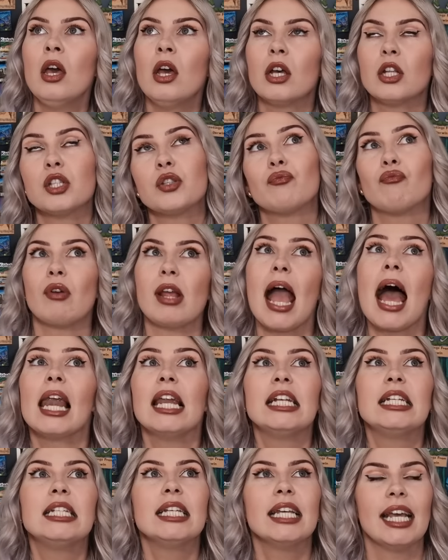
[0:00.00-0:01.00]
it's
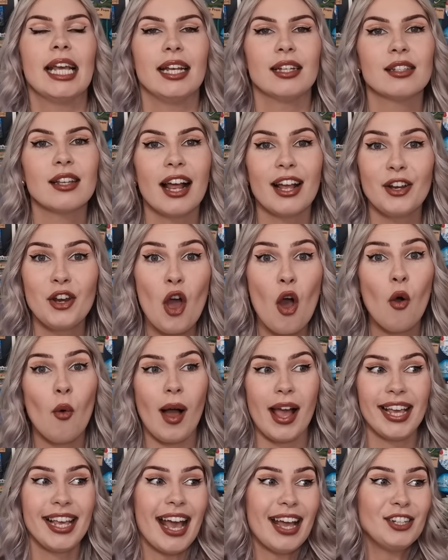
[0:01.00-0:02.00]
reality. It's like, no, I
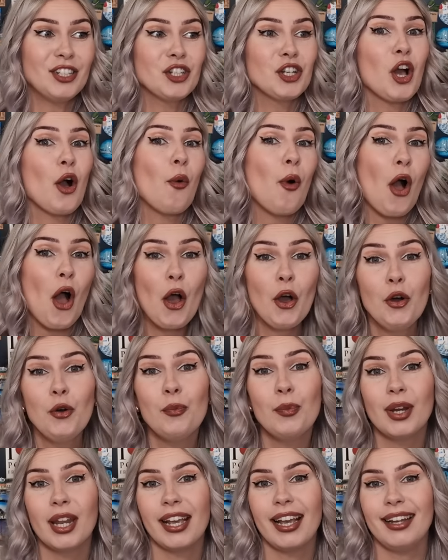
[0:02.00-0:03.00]
get to go home
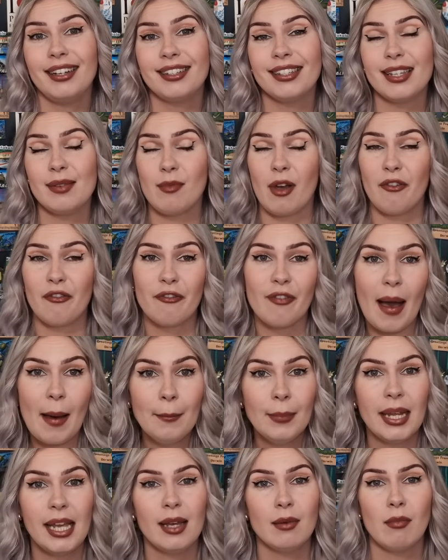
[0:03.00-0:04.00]
and I get to see my
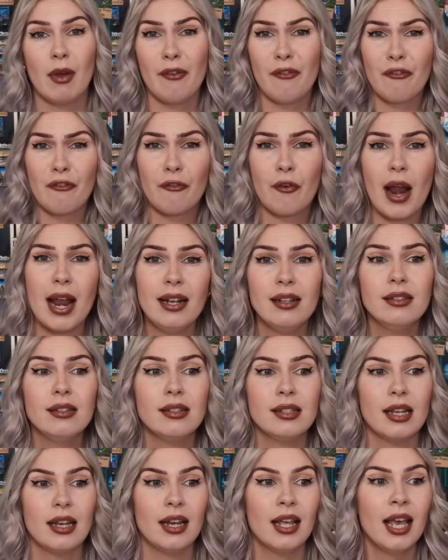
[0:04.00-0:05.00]
family and my friends
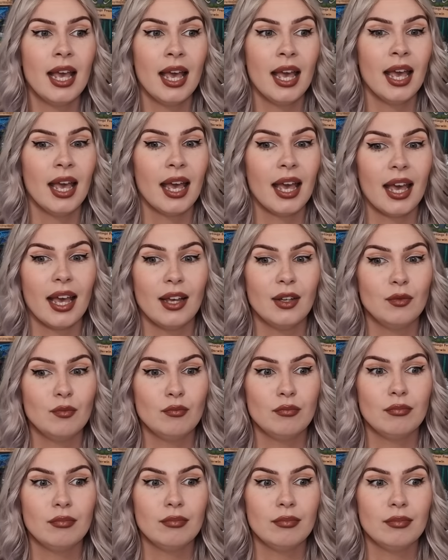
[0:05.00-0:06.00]
and
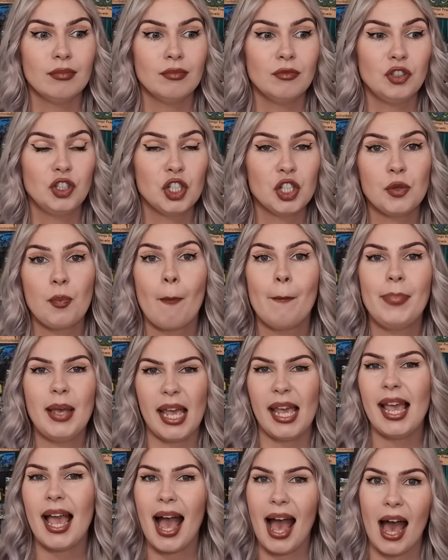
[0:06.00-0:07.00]
just
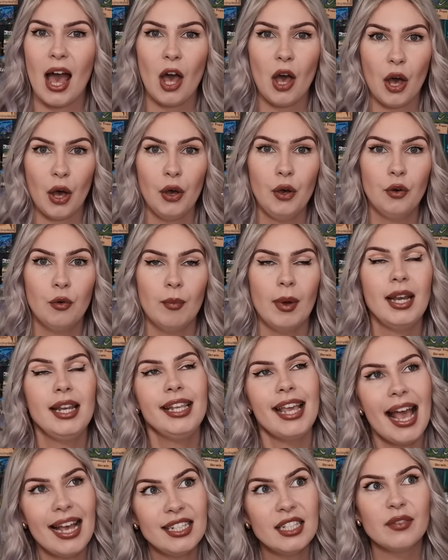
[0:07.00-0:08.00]
be at home. And
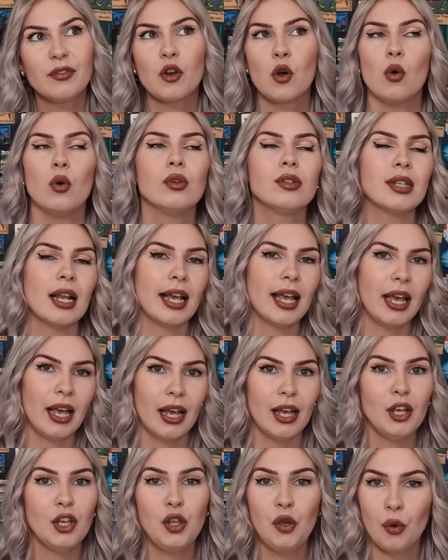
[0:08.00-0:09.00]
yes, of course, like,
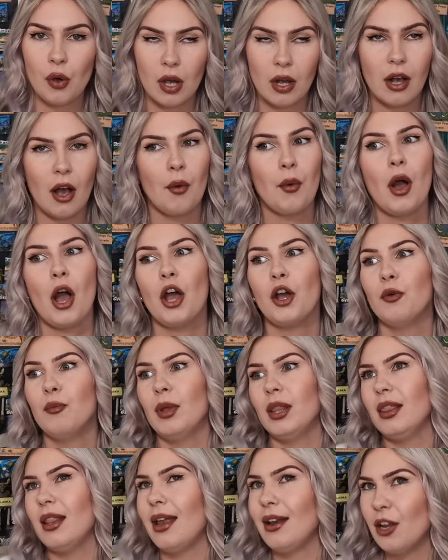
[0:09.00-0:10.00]
you can go home
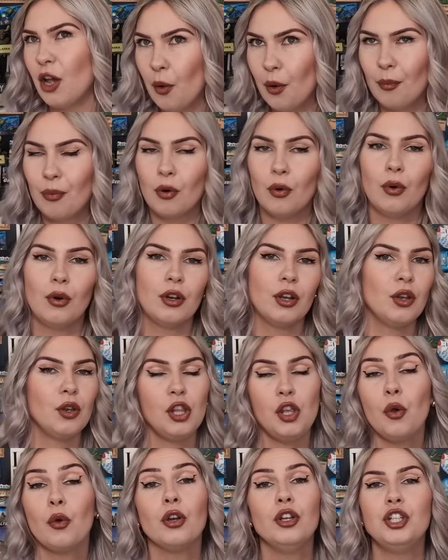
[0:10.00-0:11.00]
and then go abroad and
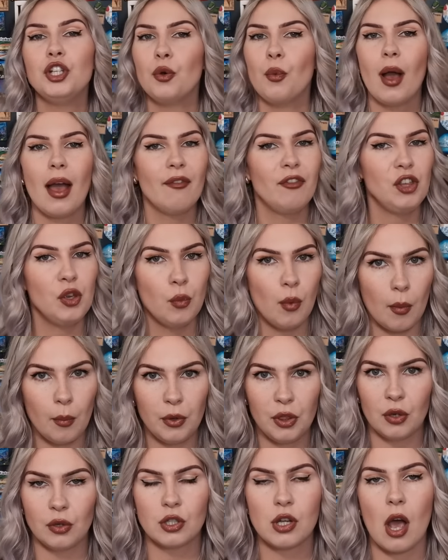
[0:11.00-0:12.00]
you can do whatever you want
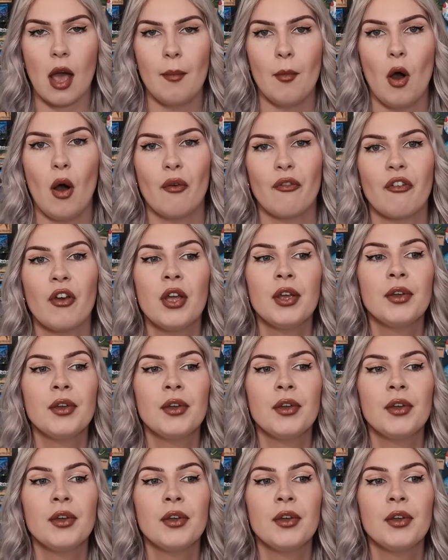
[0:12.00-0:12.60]
with your time off.